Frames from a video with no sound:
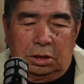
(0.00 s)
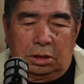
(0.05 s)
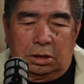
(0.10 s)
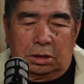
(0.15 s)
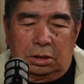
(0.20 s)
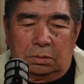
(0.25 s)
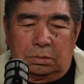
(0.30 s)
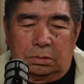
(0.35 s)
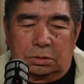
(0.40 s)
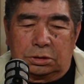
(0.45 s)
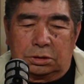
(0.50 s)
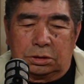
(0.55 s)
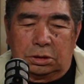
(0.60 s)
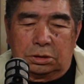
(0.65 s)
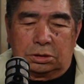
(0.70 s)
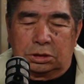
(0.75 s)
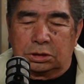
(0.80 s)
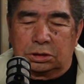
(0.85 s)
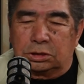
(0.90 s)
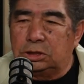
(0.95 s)
I was
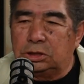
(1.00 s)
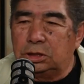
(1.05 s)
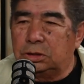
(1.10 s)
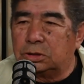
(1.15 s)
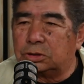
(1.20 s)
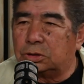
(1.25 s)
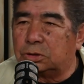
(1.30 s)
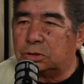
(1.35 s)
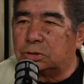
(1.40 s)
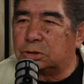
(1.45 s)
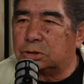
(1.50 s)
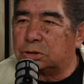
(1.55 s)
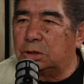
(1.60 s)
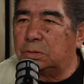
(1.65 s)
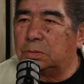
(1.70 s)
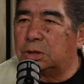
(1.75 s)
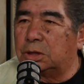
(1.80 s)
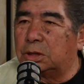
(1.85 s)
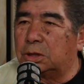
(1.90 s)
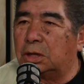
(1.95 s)
16 years old or
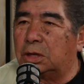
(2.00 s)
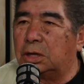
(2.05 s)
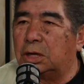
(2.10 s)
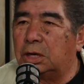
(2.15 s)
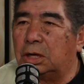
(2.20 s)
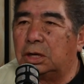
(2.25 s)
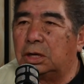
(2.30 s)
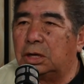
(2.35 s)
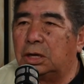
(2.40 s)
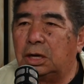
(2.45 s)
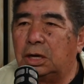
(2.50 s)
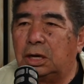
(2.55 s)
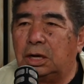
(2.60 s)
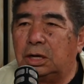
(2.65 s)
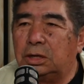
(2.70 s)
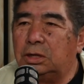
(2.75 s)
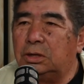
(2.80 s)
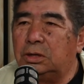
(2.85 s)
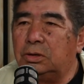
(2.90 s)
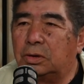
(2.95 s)
something. I, uh, I
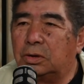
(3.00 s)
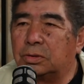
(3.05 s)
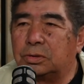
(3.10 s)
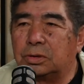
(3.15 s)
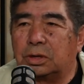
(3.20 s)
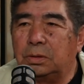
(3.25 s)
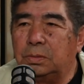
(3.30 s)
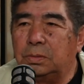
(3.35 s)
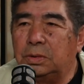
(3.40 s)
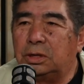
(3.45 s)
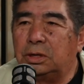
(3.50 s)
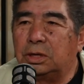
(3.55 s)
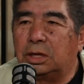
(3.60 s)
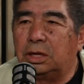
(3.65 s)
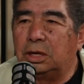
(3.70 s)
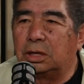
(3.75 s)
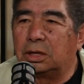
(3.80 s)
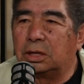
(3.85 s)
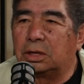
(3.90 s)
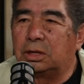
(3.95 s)
didn't know how to
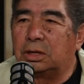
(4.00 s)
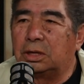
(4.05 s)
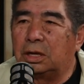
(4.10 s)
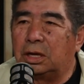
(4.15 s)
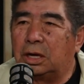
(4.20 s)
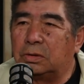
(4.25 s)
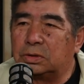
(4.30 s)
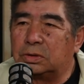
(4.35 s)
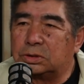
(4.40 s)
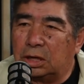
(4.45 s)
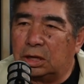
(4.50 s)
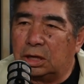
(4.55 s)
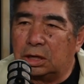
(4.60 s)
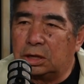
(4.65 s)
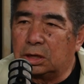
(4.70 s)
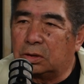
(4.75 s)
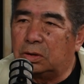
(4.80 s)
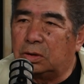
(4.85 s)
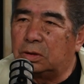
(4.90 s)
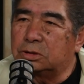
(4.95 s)
communicate. I was I had
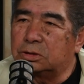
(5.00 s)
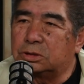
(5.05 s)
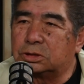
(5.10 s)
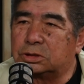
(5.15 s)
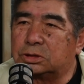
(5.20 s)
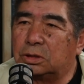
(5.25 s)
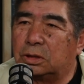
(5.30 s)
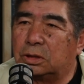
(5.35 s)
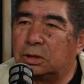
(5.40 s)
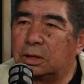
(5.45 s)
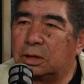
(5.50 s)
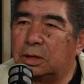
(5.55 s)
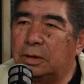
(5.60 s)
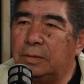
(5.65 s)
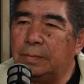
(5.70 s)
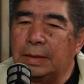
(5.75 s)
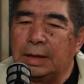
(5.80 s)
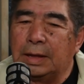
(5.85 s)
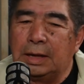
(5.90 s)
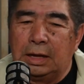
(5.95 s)
a culture shock.
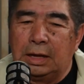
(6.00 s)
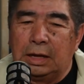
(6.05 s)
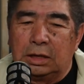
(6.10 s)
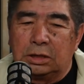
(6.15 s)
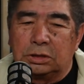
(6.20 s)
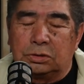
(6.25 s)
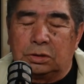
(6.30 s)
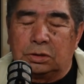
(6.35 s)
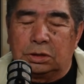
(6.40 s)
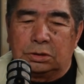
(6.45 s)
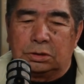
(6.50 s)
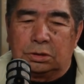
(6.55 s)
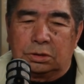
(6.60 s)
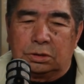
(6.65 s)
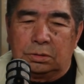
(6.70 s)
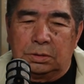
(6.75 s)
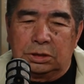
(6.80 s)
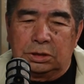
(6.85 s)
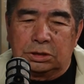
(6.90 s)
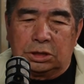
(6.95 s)
Mm. So I thought
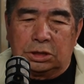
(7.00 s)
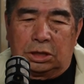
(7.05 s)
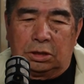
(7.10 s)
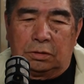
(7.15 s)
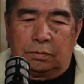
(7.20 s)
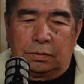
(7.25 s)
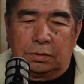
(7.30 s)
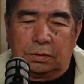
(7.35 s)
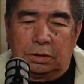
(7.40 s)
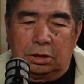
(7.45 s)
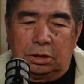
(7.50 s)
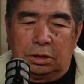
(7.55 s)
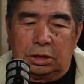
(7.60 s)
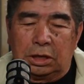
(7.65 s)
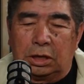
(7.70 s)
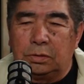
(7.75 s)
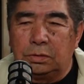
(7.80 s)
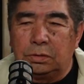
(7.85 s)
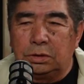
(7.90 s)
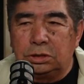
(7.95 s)
to myself,
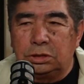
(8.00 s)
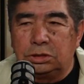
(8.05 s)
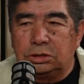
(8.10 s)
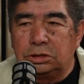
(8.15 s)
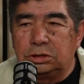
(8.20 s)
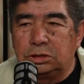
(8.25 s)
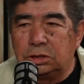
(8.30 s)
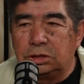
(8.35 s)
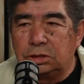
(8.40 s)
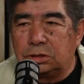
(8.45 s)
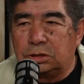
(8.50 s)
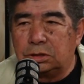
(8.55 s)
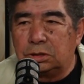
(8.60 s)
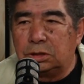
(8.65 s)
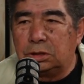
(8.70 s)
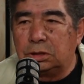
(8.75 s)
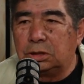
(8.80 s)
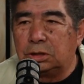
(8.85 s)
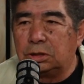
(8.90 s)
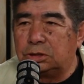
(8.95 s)
now this is
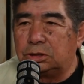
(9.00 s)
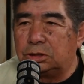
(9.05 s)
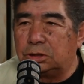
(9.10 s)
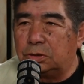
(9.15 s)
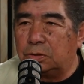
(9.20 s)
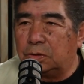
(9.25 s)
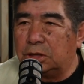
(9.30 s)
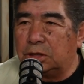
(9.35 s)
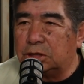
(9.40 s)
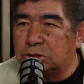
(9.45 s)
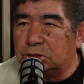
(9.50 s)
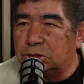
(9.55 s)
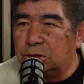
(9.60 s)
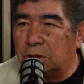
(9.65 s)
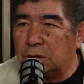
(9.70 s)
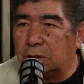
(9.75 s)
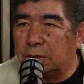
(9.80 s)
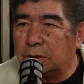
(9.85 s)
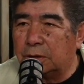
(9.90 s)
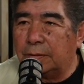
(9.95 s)

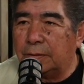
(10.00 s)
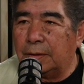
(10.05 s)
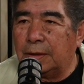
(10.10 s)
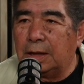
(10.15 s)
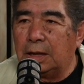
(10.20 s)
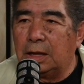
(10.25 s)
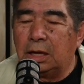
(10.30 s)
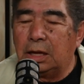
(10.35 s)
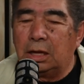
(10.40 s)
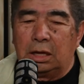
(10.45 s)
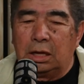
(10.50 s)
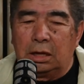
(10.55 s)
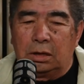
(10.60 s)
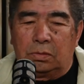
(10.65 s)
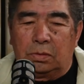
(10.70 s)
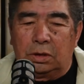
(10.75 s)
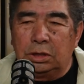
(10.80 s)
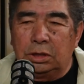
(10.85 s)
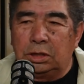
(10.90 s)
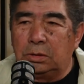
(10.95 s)
intergenerational.
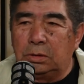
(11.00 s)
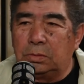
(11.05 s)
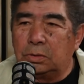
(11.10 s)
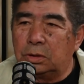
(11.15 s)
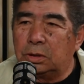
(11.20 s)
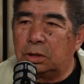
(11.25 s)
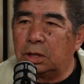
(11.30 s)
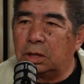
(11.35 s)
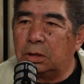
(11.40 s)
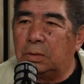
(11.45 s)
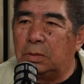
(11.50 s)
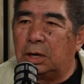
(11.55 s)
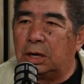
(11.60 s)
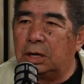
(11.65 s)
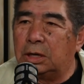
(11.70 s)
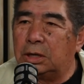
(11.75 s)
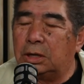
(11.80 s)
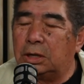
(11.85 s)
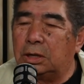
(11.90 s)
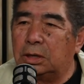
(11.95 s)
One day I'm going to get
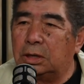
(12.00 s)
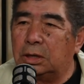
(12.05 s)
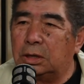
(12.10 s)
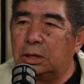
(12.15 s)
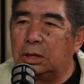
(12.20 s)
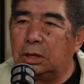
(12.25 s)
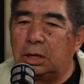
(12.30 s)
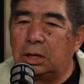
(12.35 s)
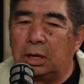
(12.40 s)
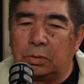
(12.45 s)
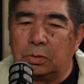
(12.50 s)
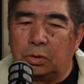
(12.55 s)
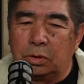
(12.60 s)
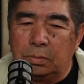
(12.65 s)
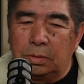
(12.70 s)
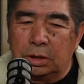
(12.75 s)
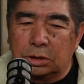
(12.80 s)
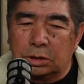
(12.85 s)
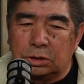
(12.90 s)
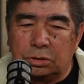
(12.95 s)
married. I'm going
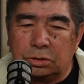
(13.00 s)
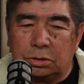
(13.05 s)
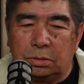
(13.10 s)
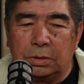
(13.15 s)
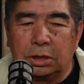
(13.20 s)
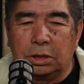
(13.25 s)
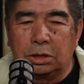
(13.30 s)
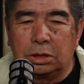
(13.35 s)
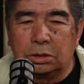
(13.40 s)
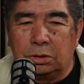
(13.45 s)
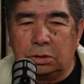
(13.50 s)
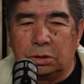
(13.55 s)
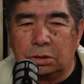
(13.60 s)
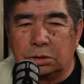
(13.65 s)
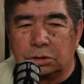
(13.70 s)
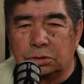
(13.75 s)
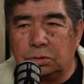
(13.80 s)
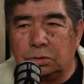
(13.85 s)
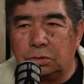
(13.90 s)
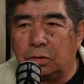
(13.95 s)
to make sure my kids go to
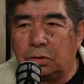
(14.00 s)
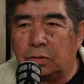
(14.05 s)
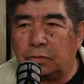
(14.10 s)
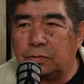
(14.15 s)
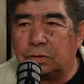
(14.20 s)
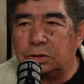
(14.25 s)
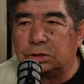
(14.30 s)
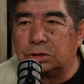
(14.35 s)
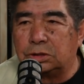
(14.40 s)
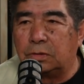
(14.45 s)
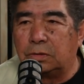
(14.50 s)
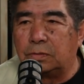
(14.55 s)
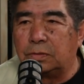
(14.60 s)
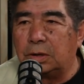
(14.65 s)
school off reserve.